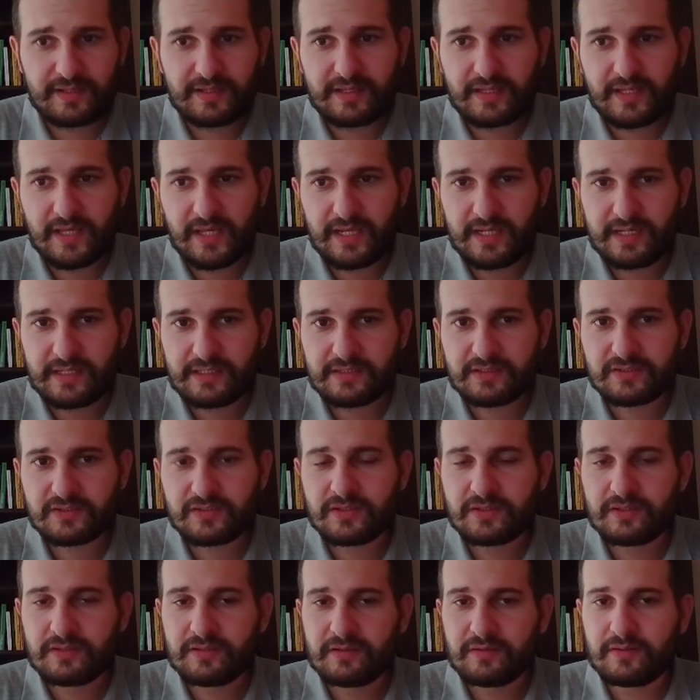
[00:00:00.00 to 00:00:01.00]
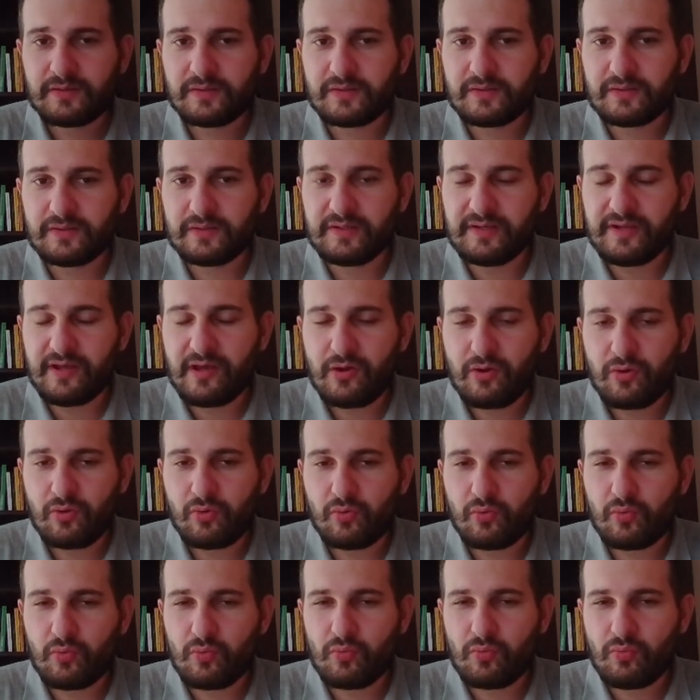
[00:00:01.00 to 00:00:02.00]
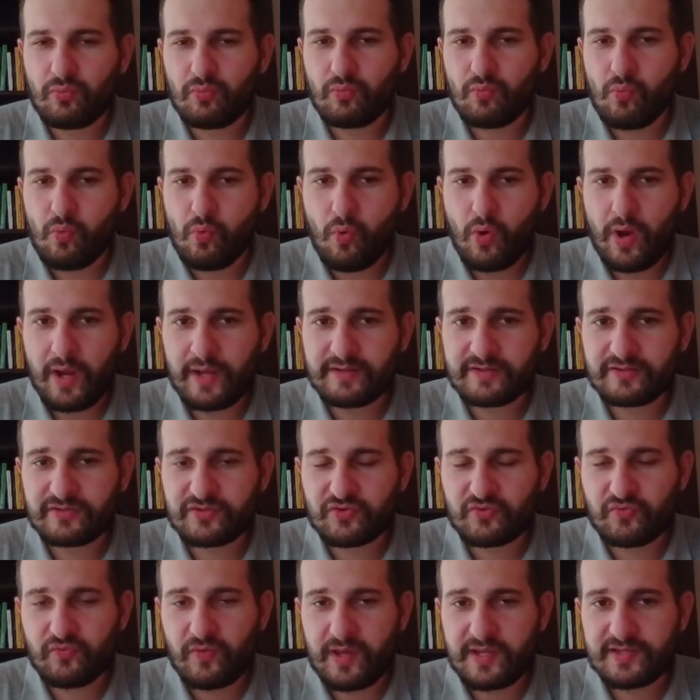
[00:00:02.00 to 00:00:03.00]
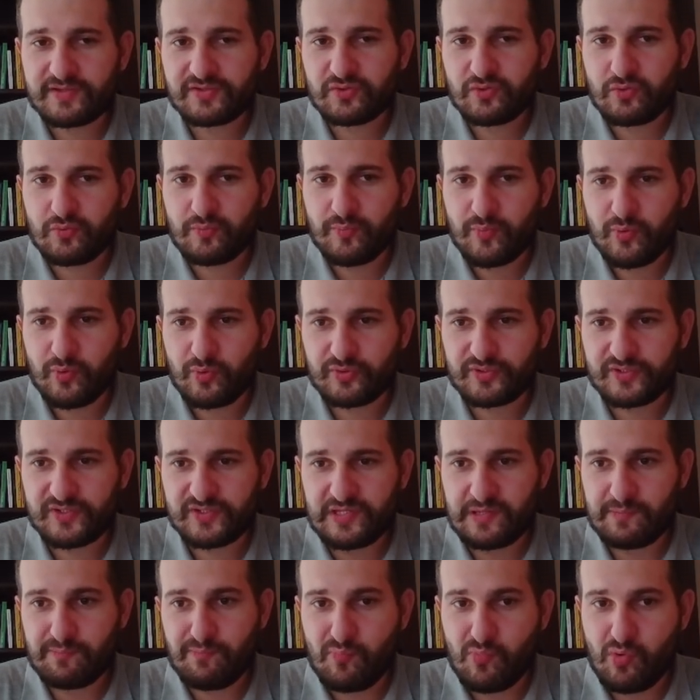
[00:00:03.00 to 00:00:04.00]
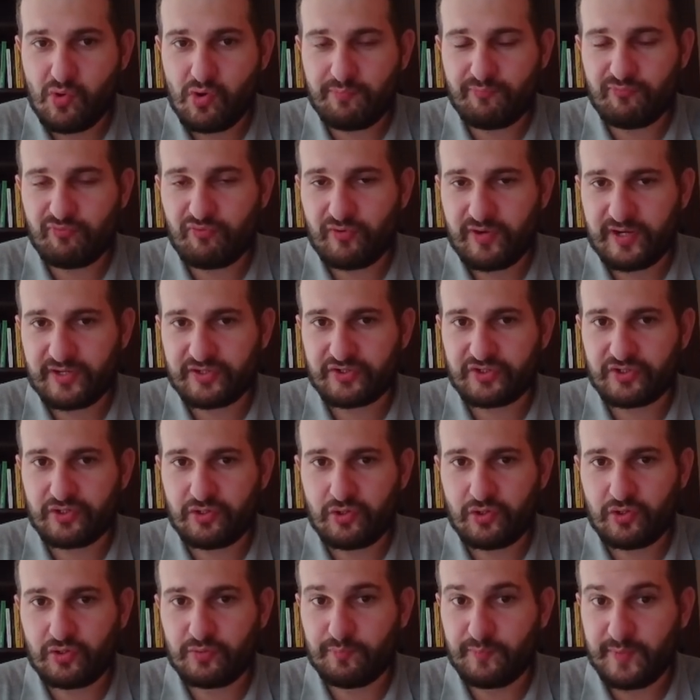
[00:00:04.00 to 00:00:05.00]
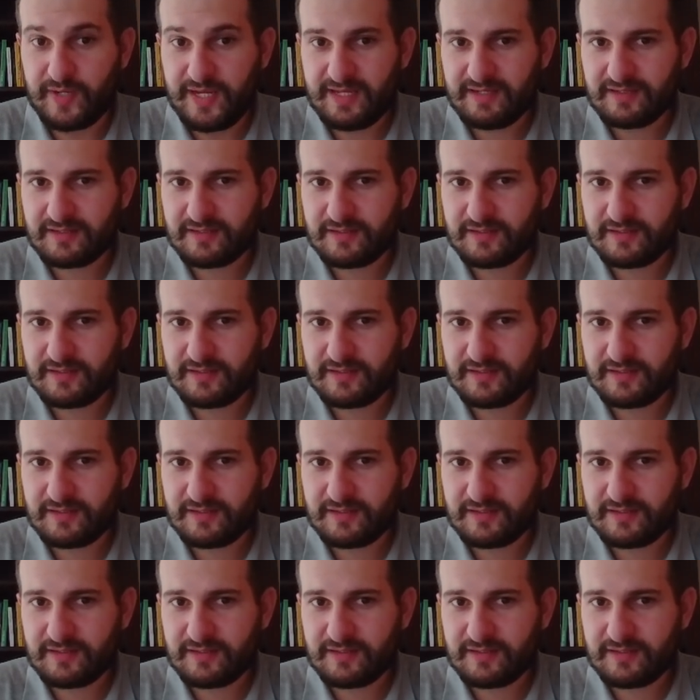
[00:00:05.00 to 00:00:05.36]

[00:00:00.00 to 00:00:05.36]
And now white tries to put some more pressure on black,